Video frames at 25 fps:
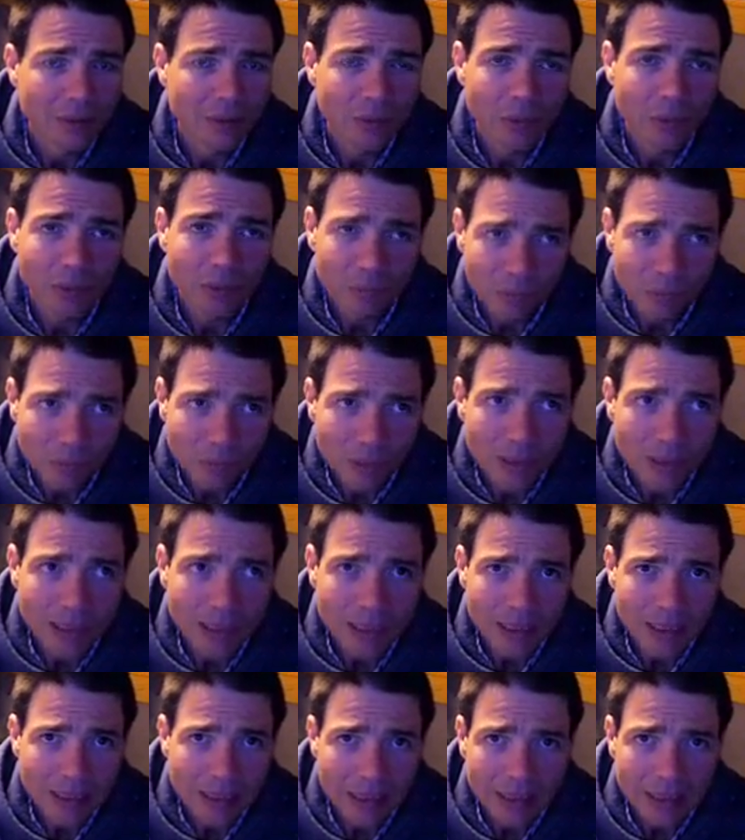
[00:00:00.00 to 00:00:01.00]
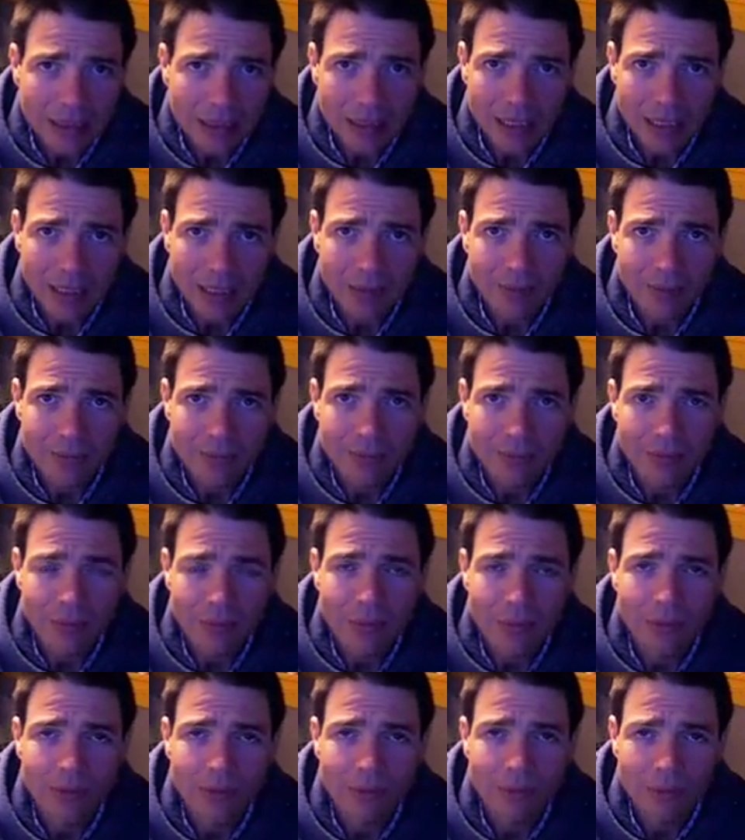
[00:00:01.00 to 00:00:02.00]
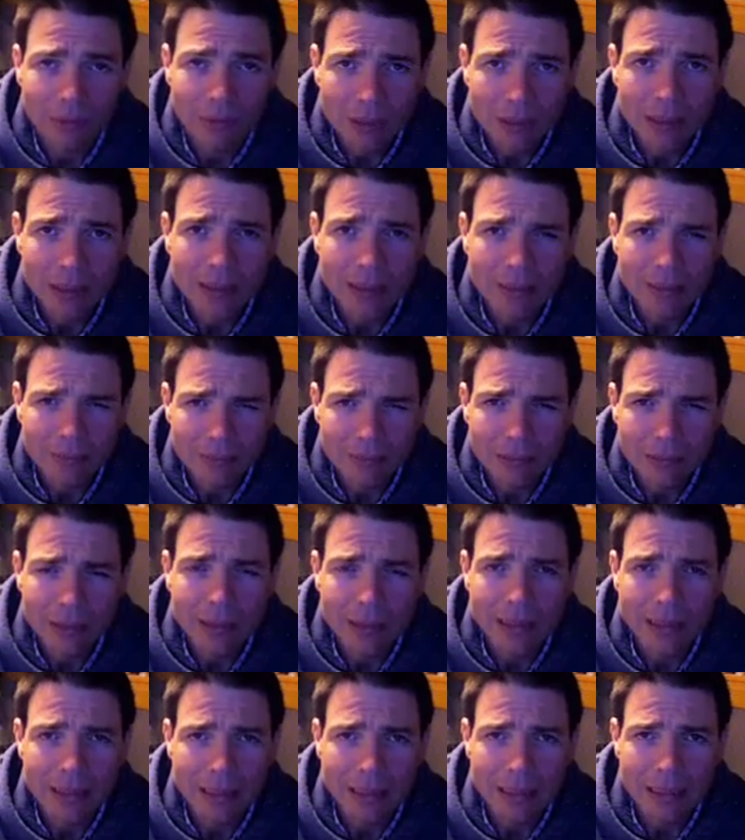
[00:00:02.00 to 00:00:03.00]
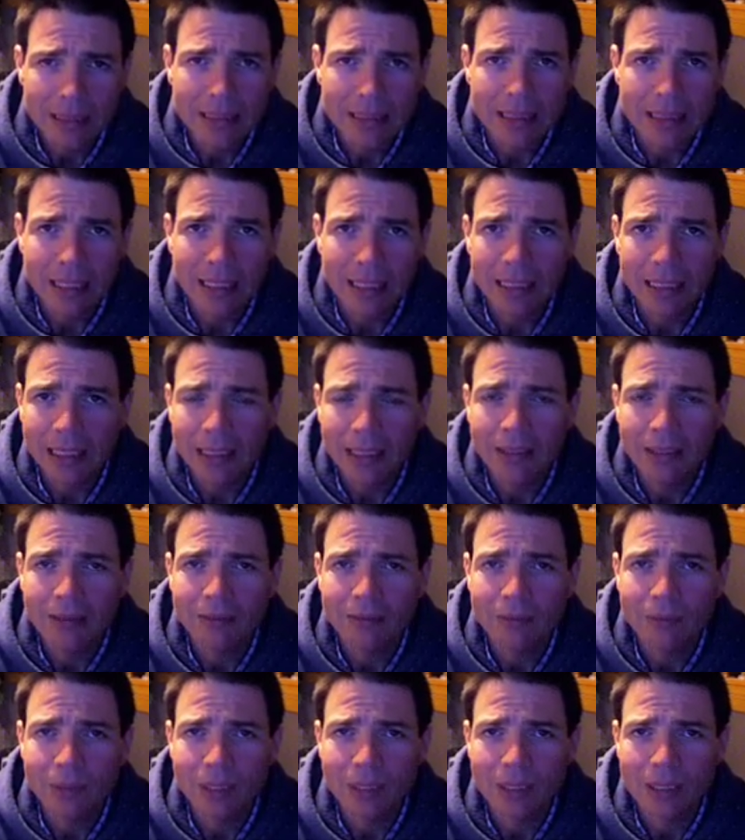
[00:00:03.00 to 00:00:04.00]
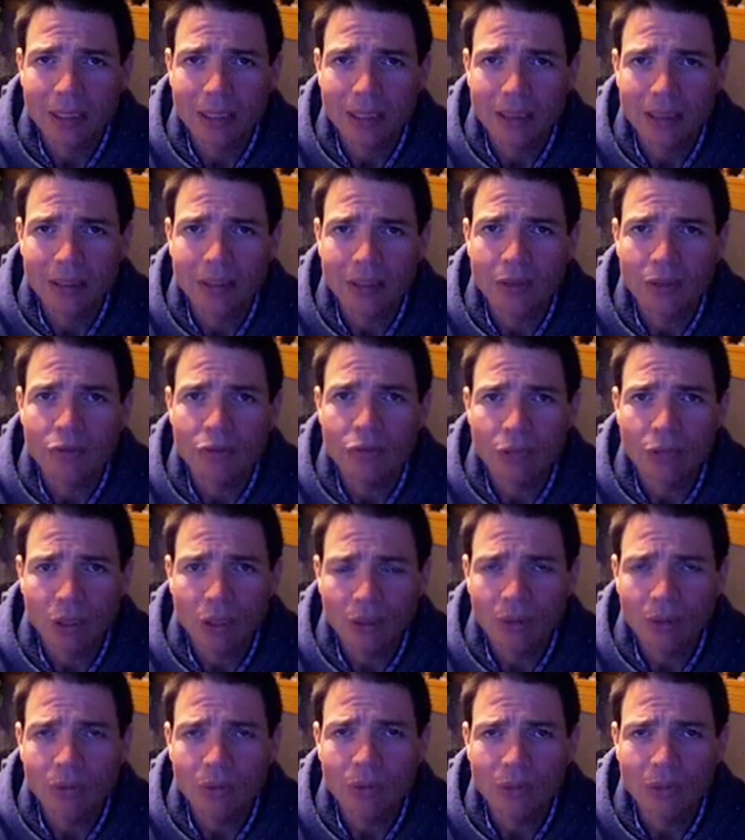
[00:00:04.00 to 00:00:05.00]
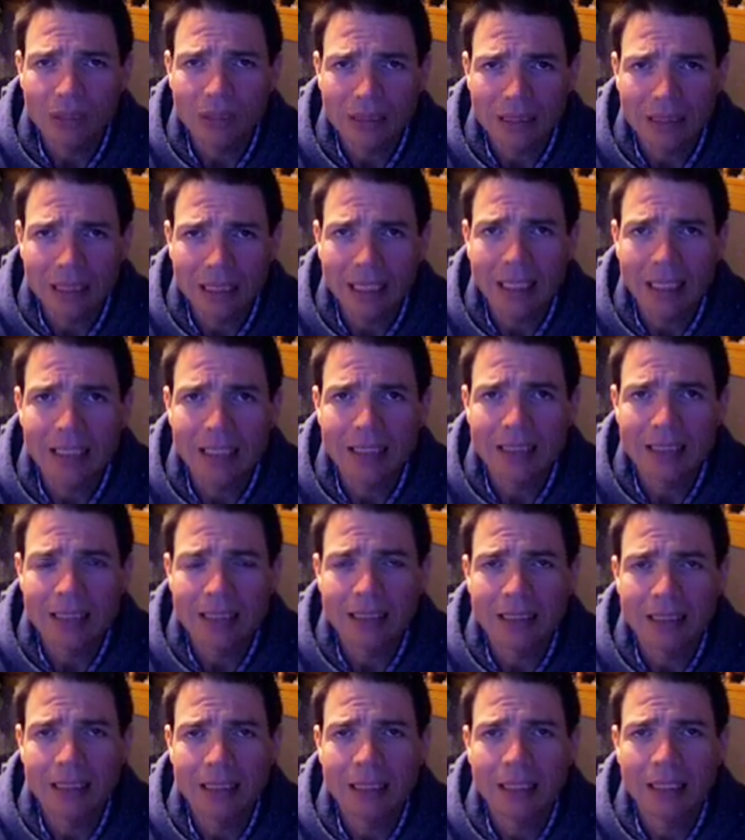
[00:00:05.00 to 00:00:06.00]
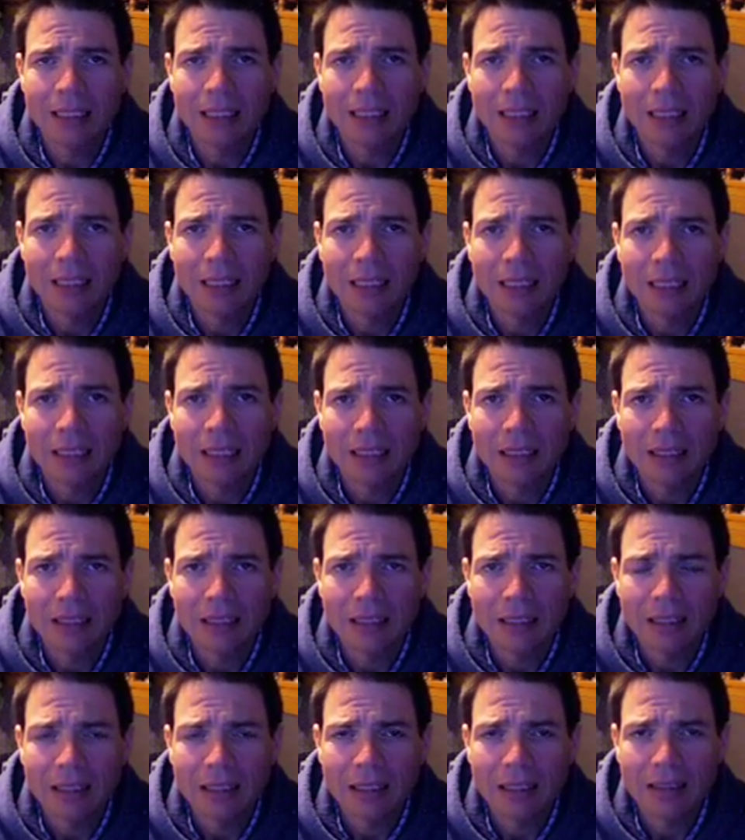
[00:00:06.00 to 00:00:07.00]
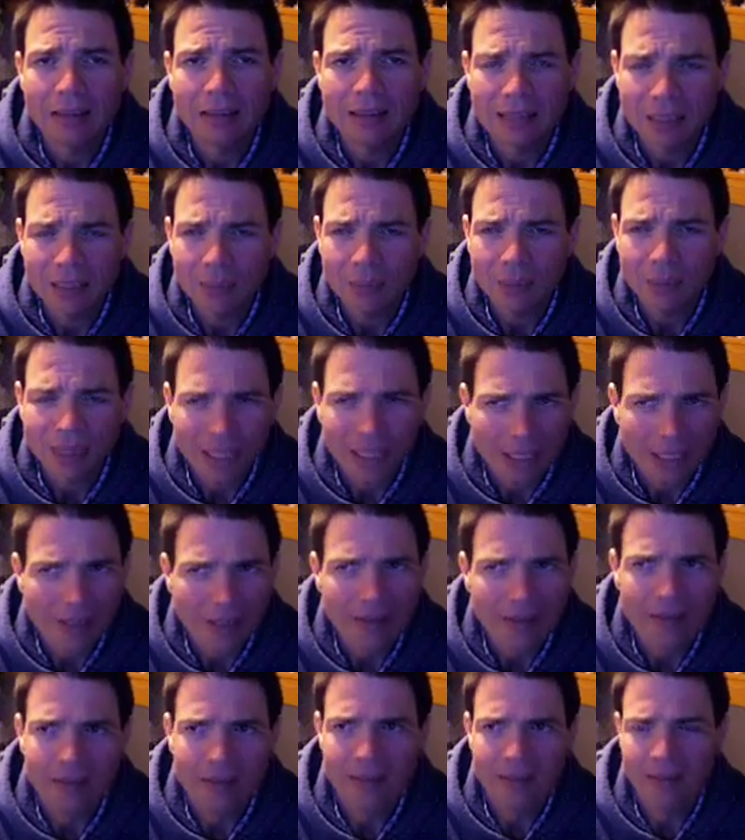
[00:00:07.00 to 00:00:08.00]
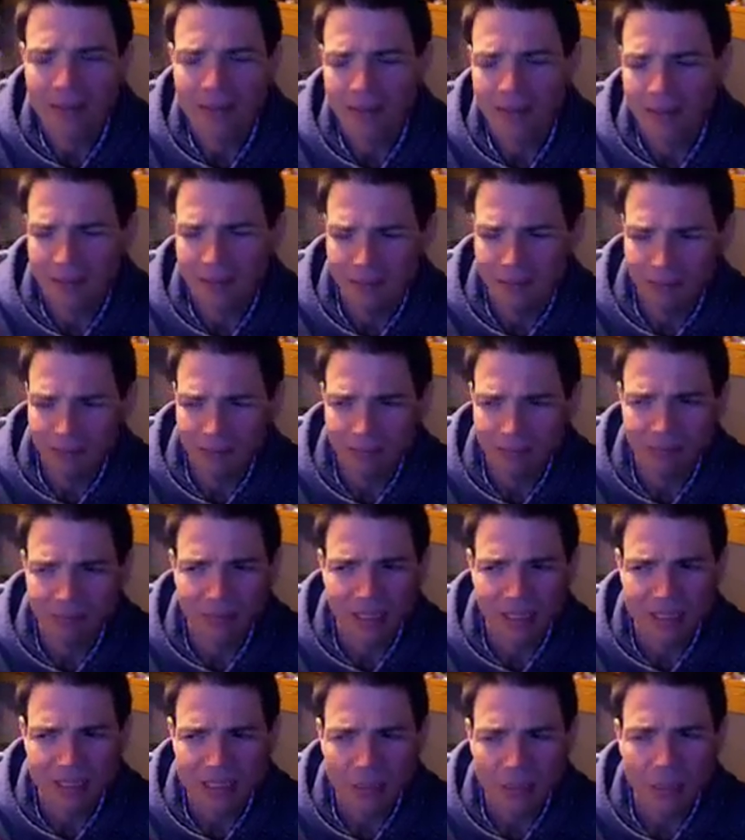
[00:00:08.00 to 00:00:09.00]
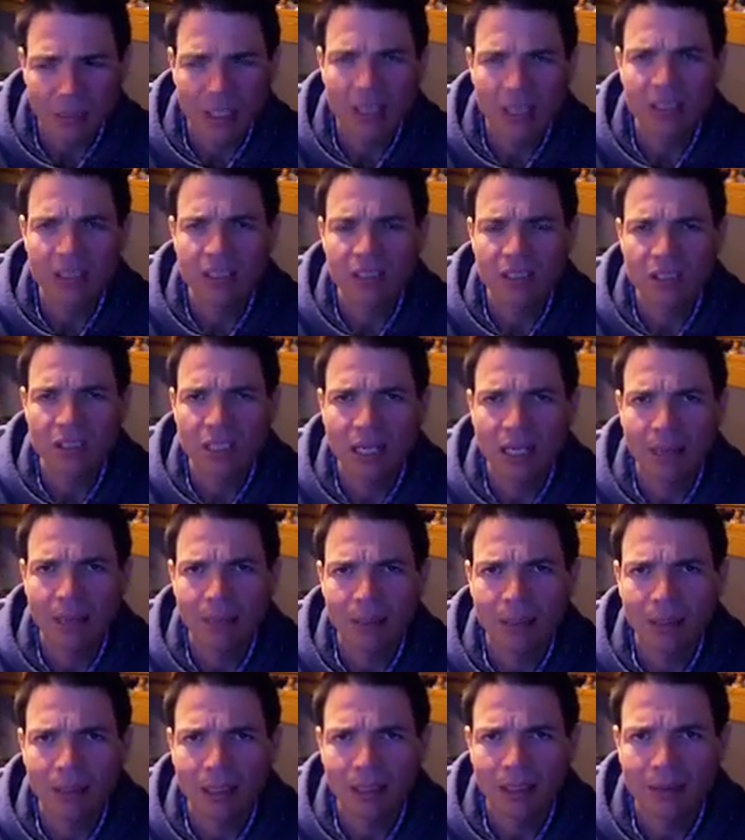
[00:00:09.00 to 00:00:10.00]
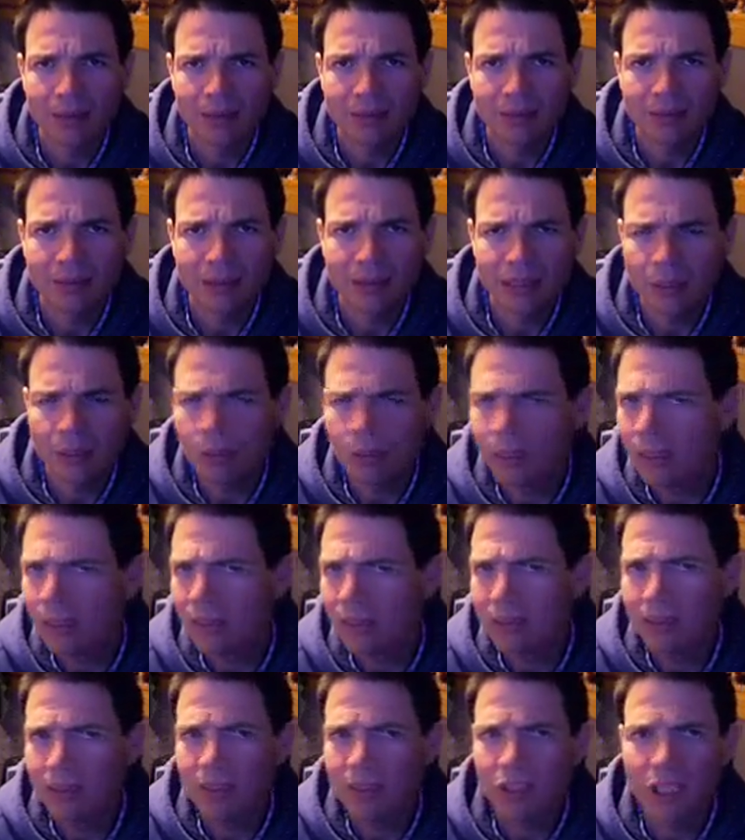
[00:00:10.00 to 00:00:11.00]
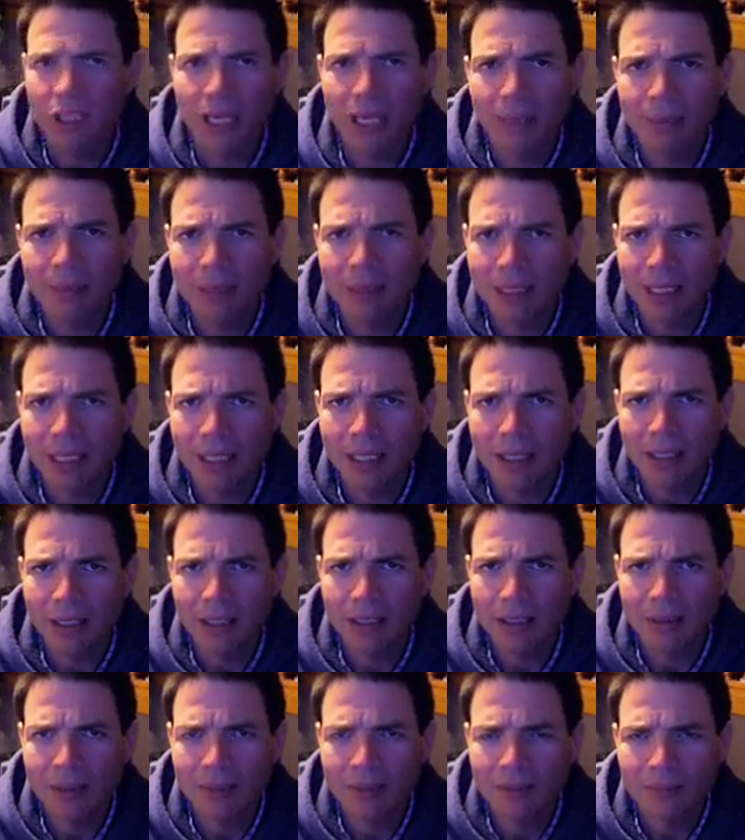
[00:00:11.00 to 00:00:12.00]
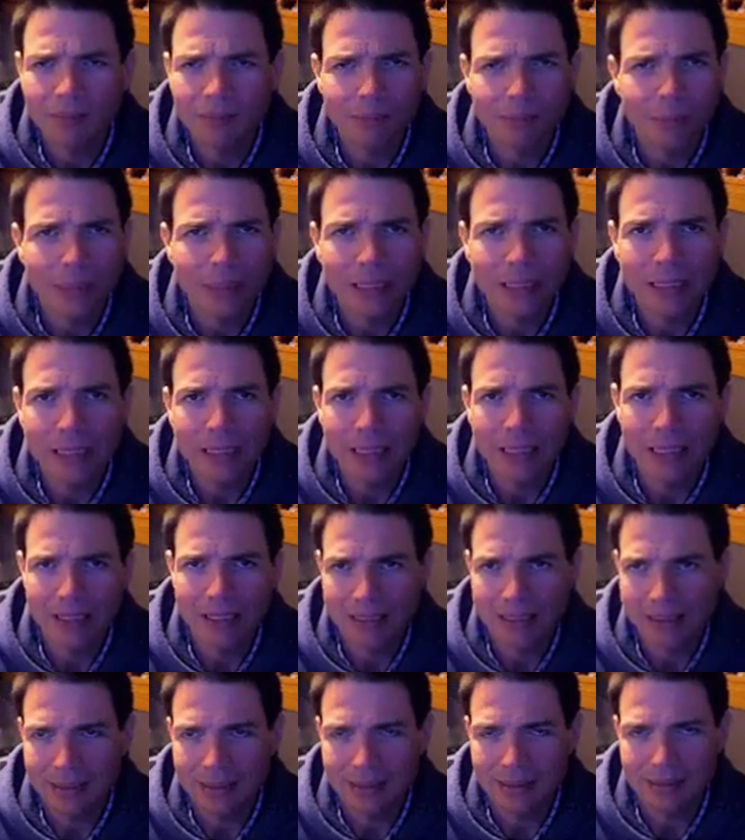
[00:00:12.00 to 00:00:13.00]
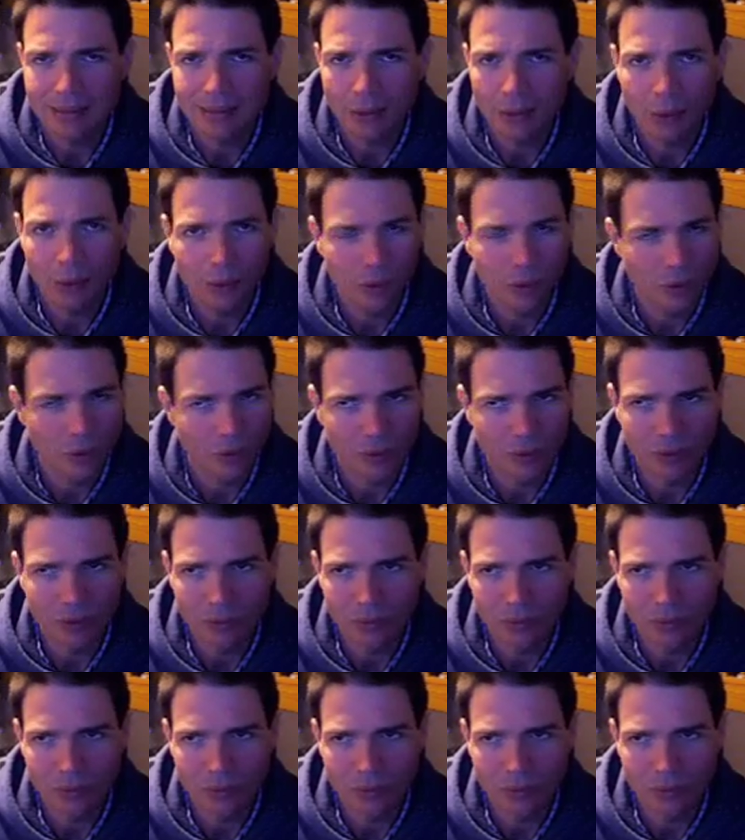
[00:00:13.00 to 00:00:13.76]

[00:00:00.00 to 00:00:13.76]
We really need love. We really, really need to take care of one another. Don't let that's someone else's job to love. Someone else's job to care. BS. No.